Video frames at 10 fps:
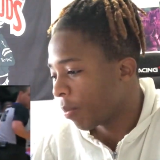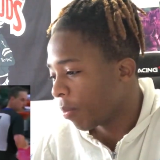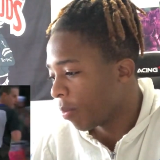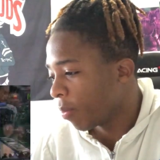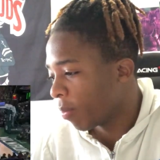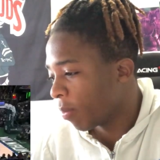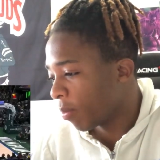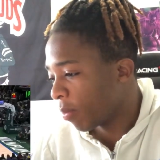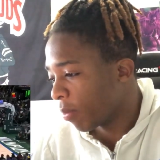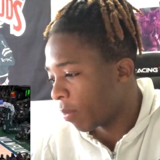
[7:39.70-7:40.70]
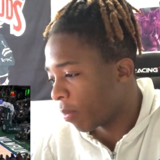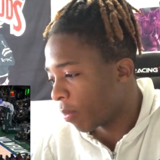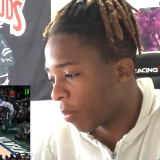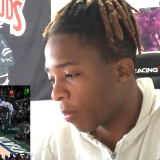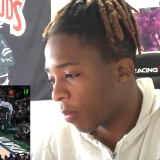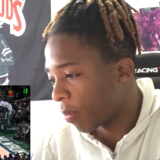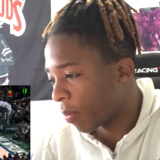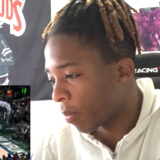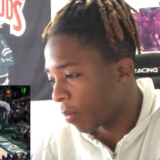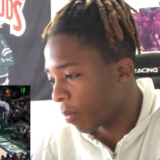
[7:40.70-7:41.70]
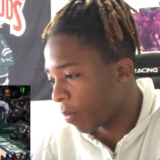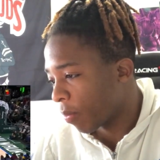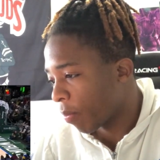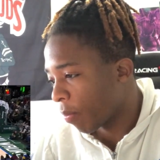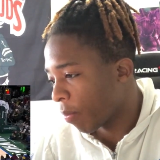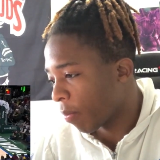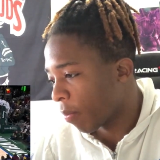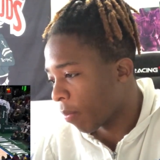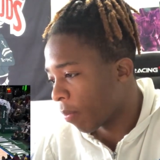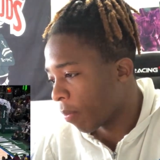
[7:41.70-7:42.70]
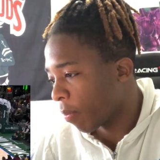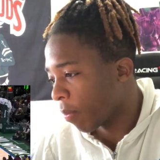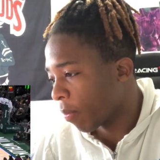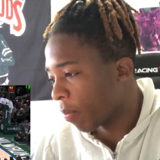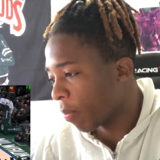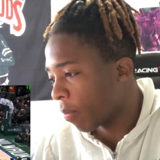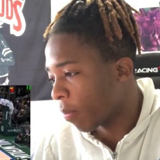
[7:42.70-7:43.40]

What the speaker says: Nobody speaks.